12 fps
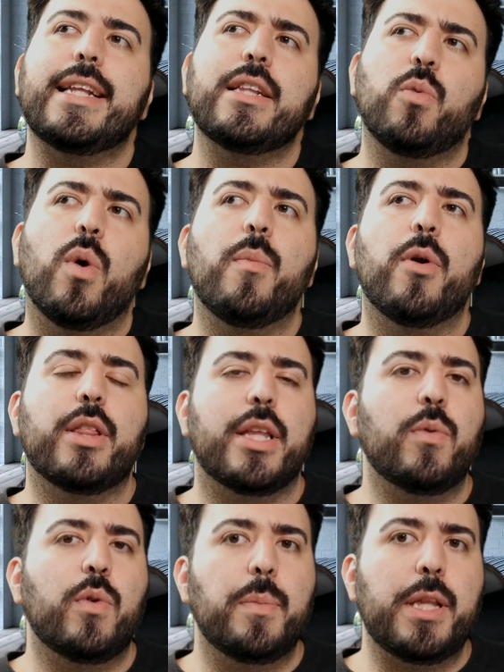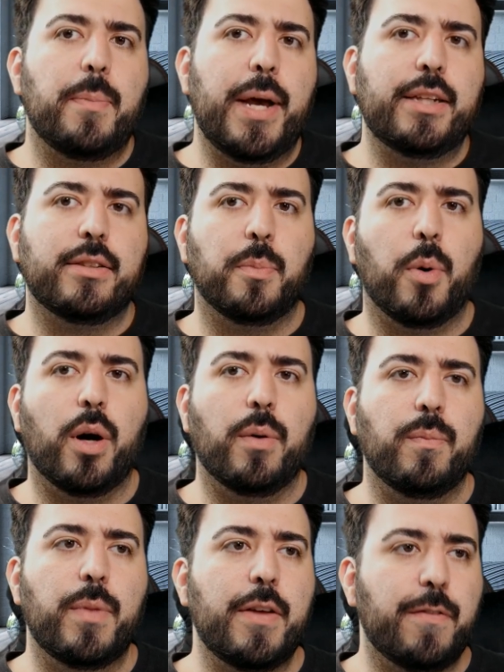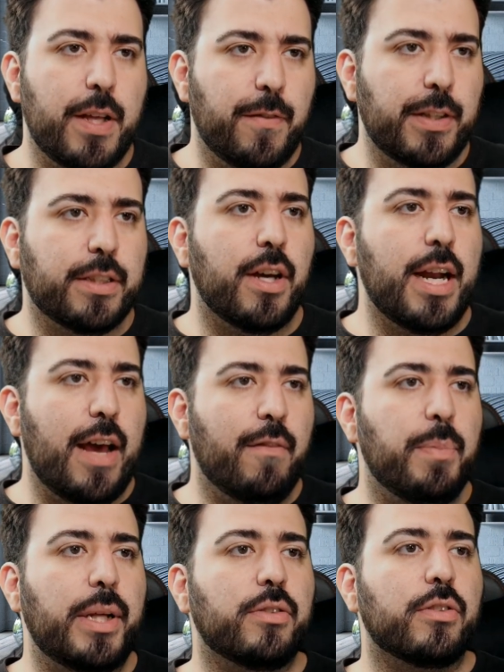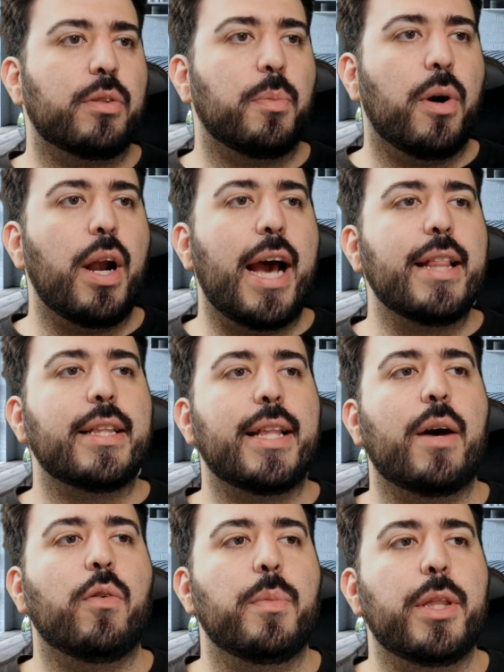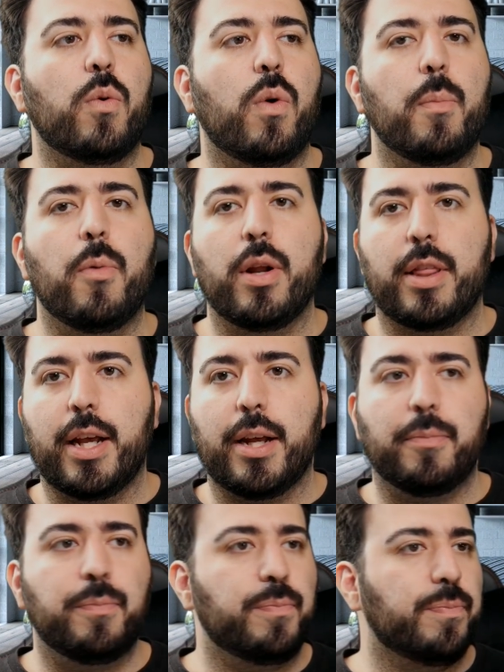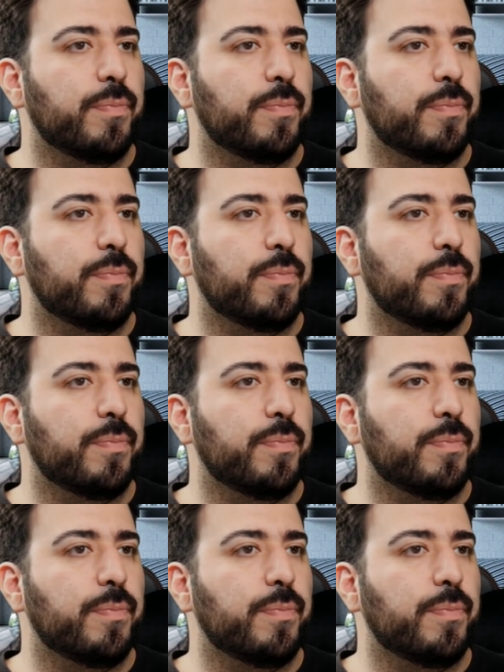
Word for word: I think the one more thing will be the pen support. If if it's going to have pencil support, I think that will be the one more thing.